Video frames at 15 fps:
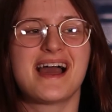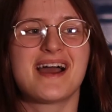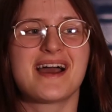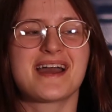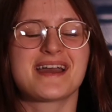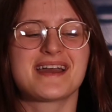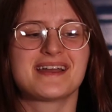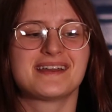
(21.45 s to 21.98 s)

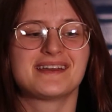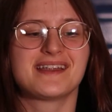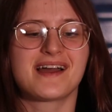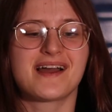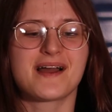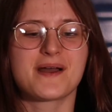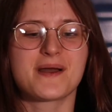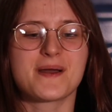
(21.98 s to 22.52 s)

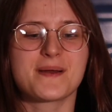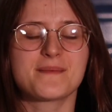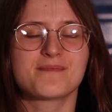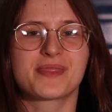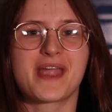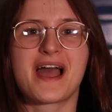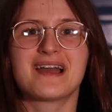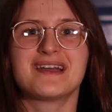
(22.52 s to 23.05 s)
And
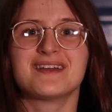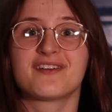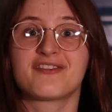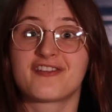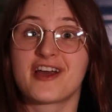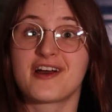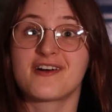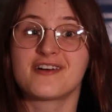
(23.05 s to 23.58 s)
I
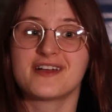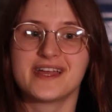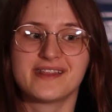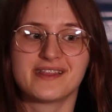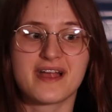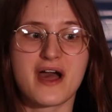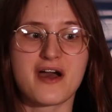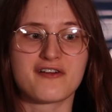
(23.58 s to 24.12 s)
fell
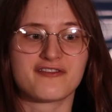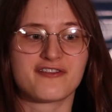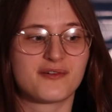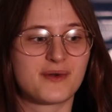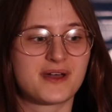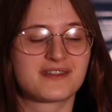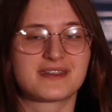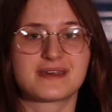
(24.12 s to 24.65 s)
in love
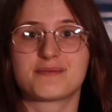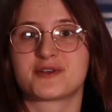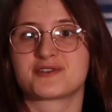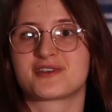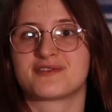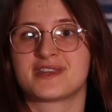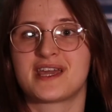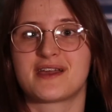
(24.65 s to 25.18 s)
with a
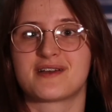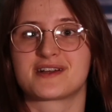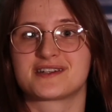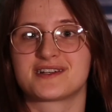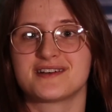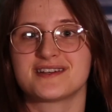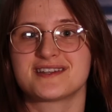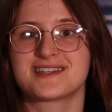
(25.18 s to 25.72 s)
bunch of the
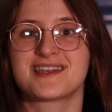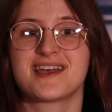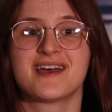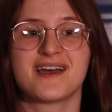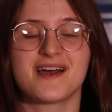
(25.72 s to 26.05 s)
characters,